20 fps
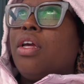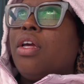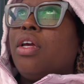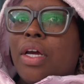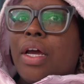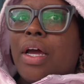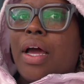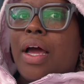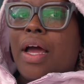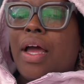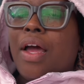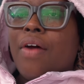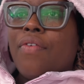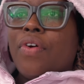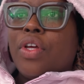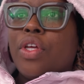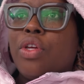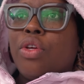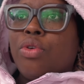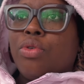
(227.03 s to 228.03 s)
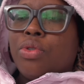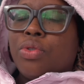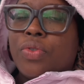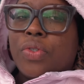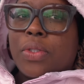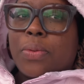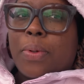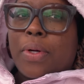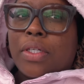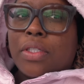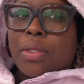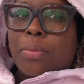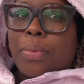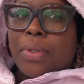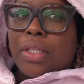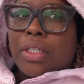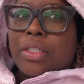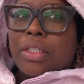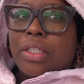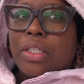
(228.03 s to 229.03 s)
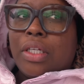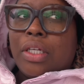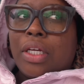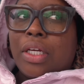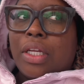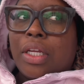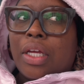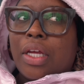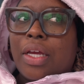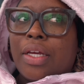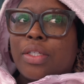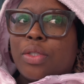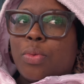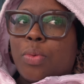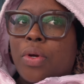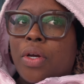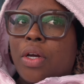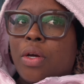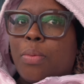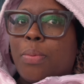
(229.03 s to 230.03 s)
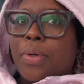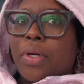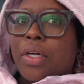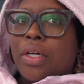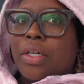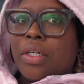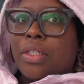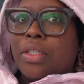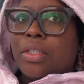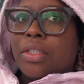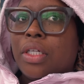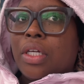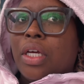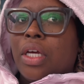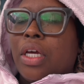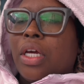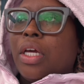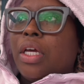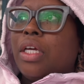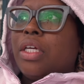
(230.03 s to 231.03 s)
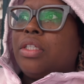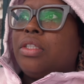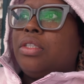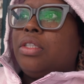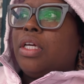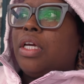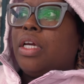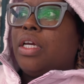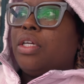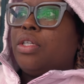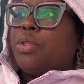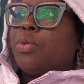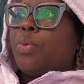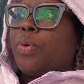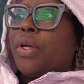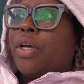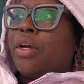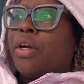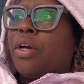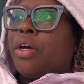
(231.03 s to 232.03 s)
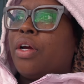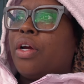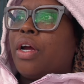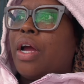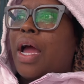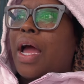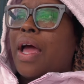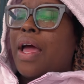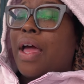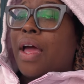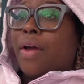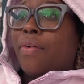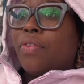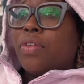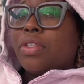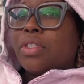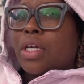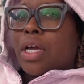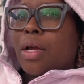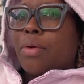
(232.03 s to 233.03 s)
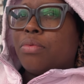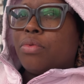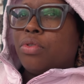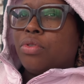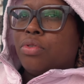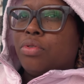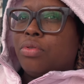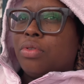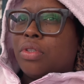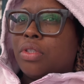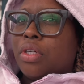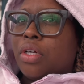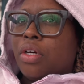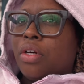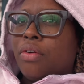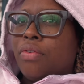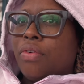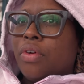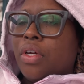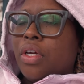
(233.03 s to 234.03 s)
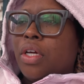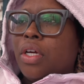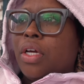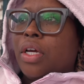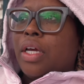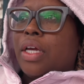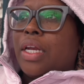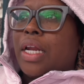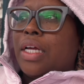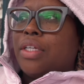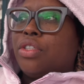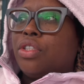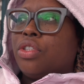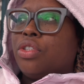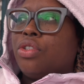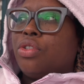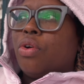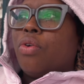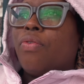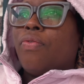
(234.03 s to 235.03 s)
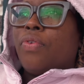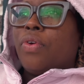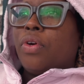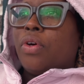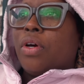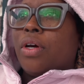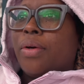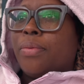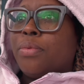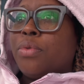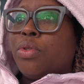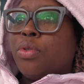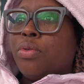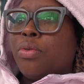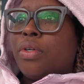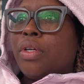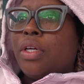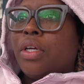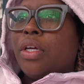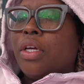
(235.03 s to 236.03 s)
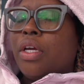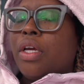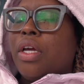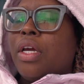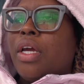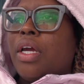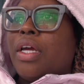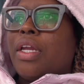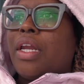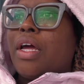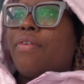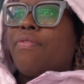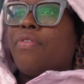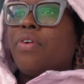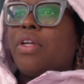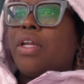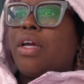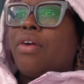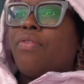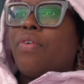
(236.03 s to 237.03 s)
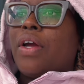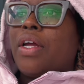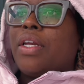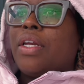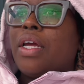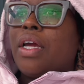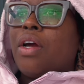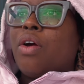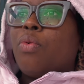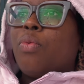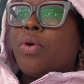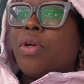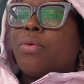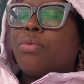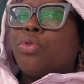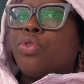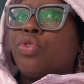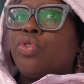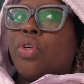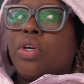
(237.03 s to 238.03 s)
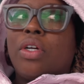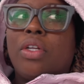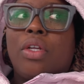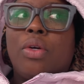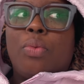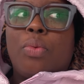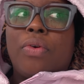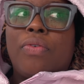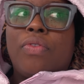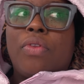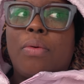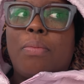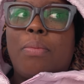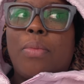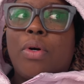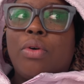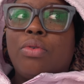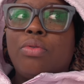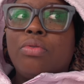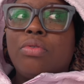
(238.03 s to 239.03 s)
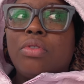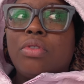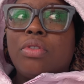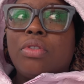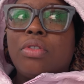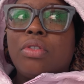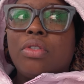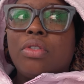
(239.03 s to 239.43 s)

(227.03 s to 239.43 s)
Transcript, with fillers: I have a huge responsibility in it as well because is days where I have the time to do stuff and I just don't feel up to it. And I feel like right now, what I'm struggling with the most